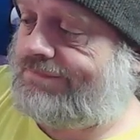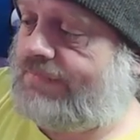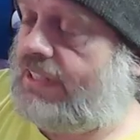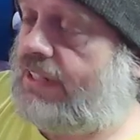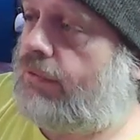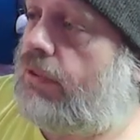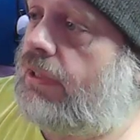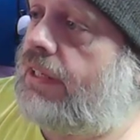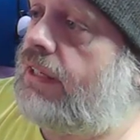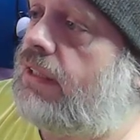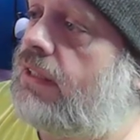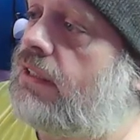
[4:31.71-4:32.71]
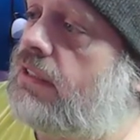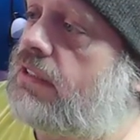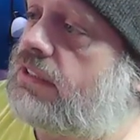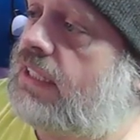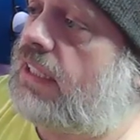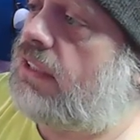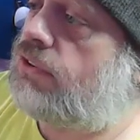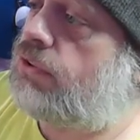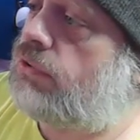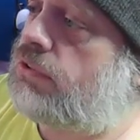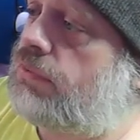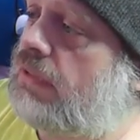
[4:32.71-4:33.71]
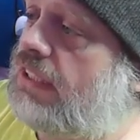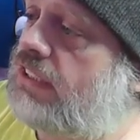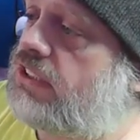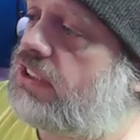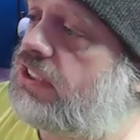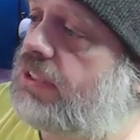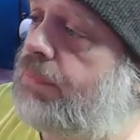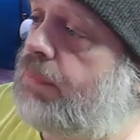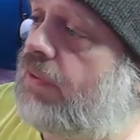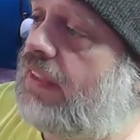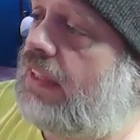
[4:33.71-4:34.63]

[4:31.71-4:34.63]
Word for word: anyway. Skeletor's relationship with